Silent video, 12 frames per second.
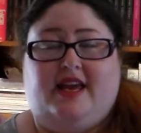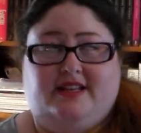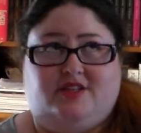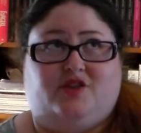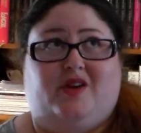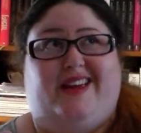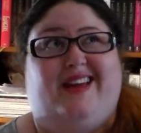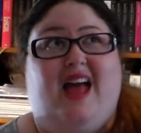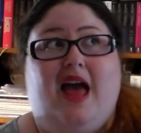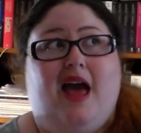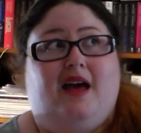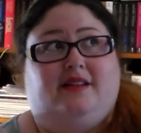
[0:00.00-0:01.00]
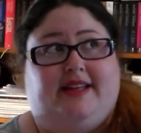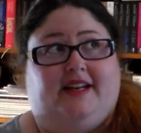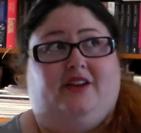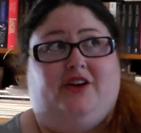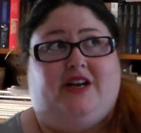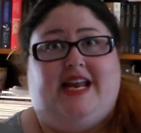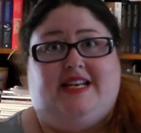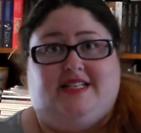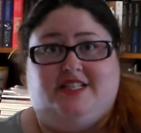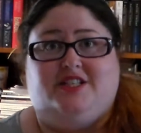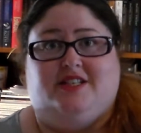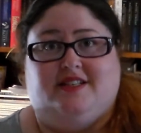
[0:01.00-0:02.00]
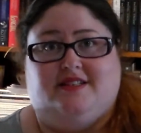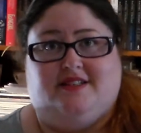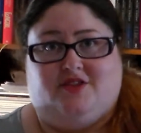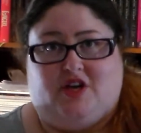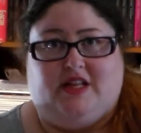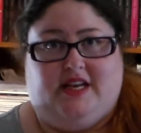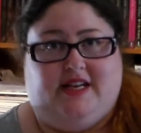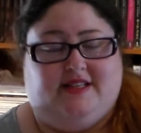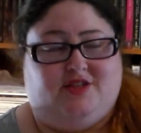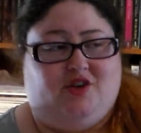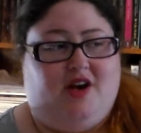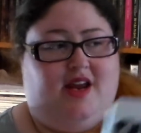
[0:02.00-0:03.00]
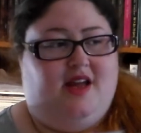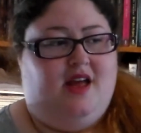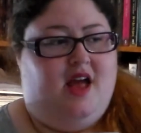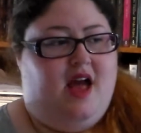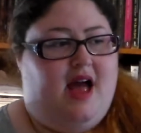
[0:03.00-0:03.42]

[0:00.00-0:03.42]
history, let alone Indigenous Australian history.